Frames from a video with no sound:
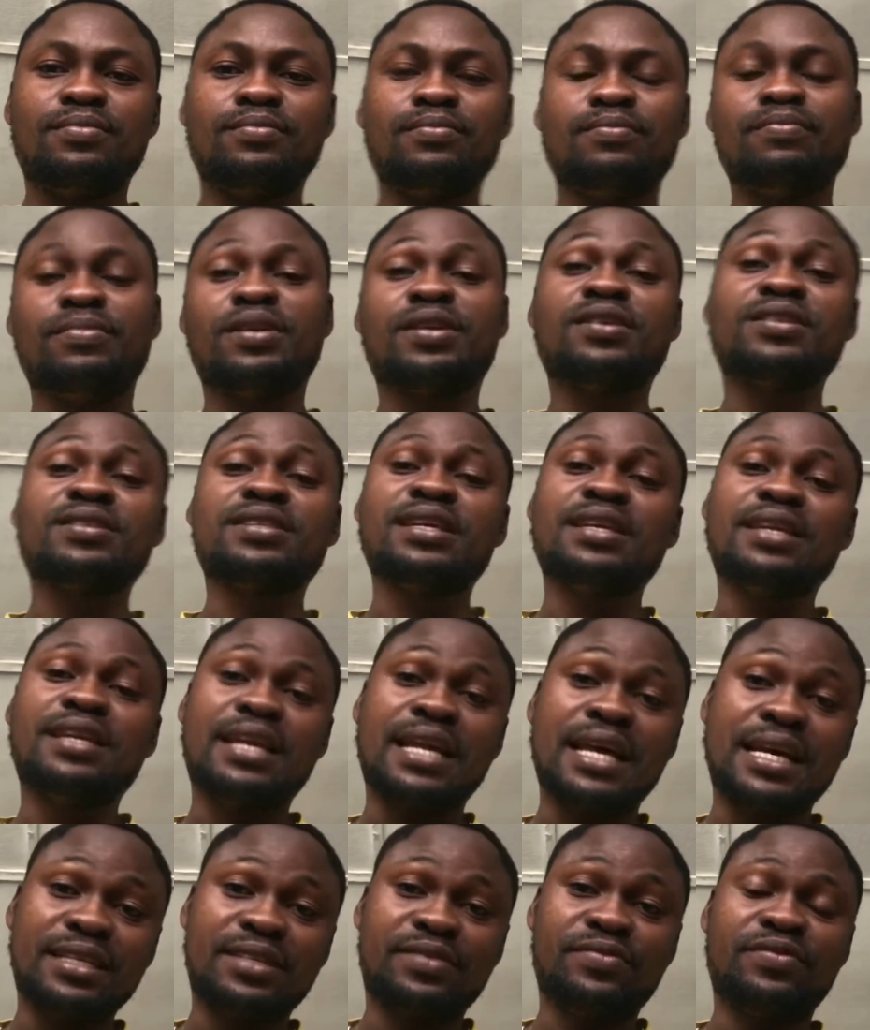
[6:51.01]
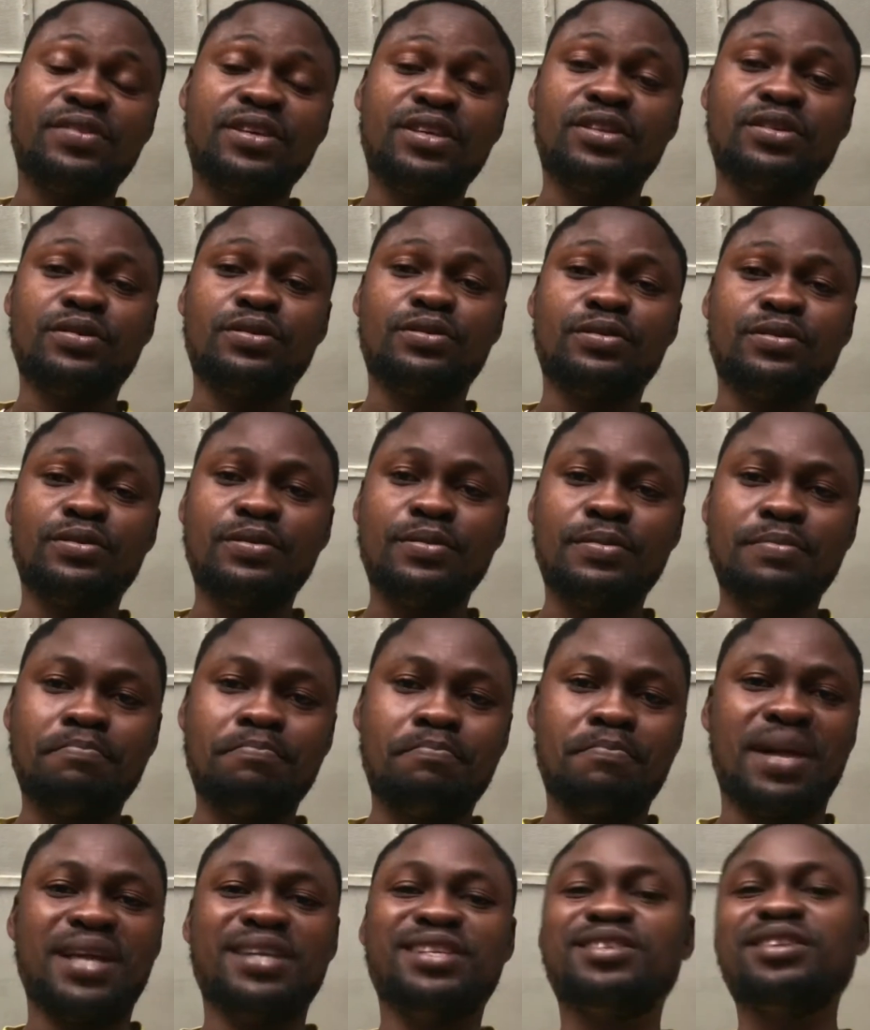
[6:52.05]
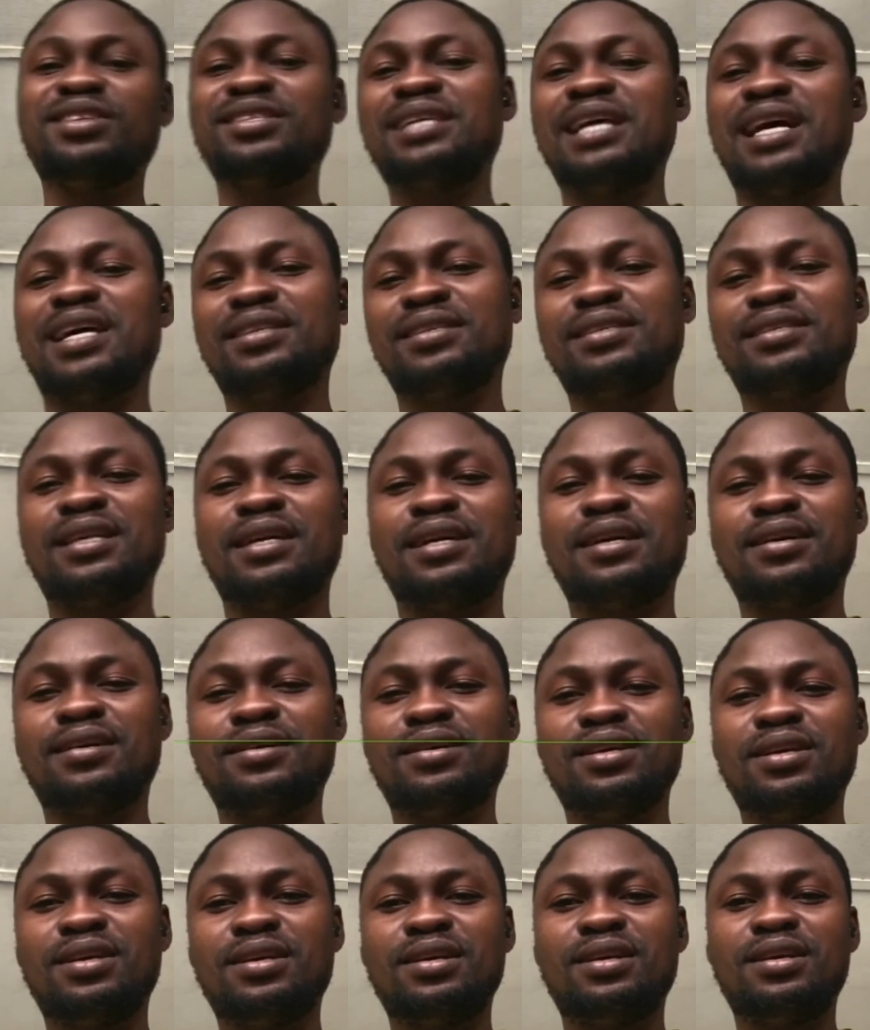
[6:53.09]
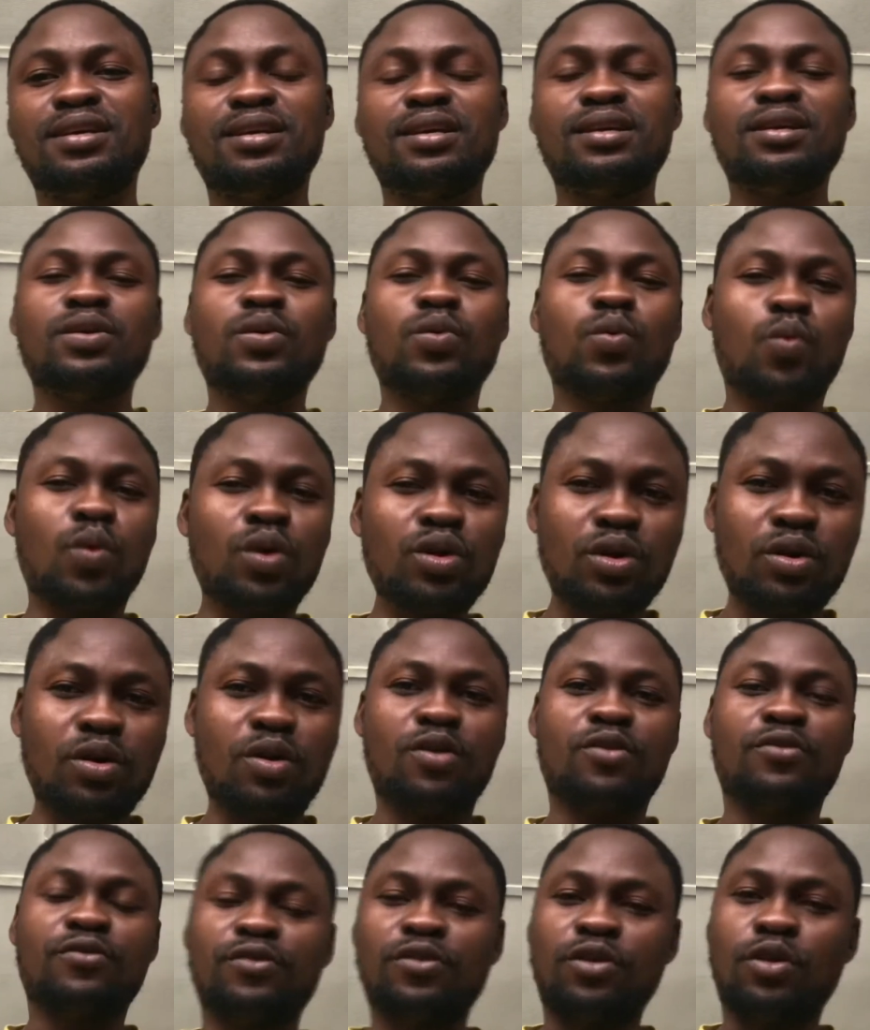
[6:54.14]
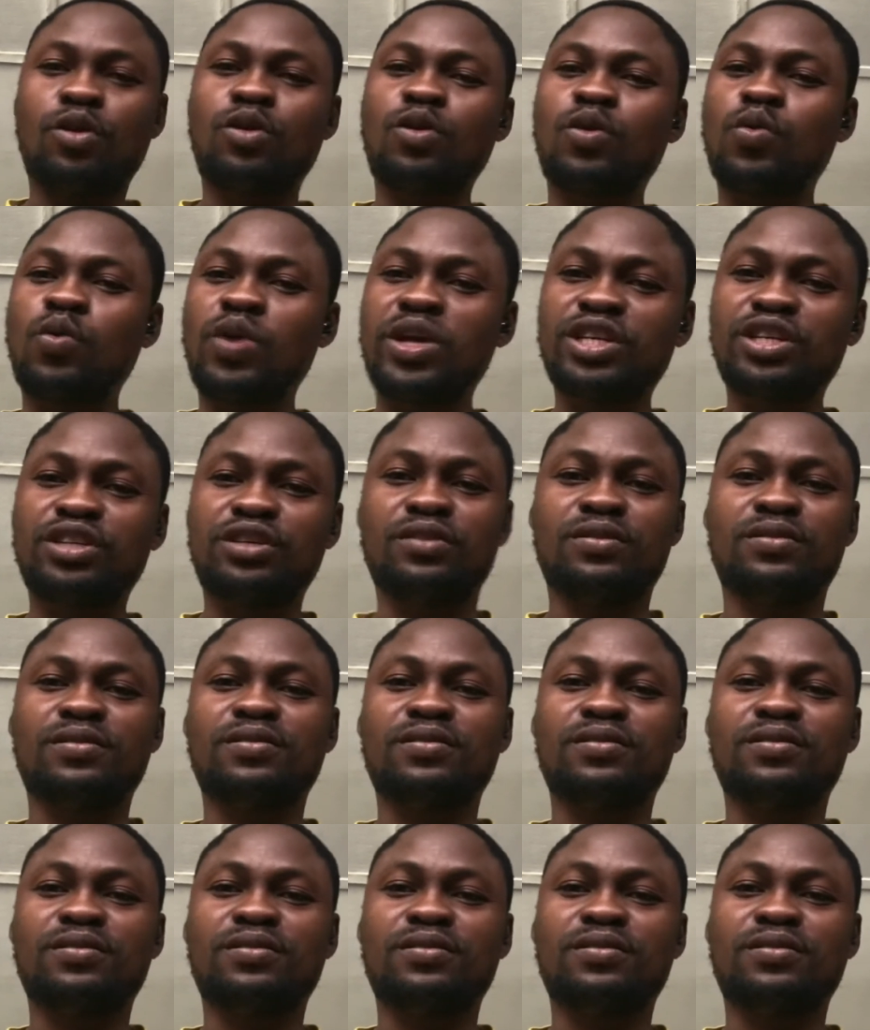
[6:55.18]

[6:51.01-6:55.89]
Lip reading: because the next video might just answer one of your questions.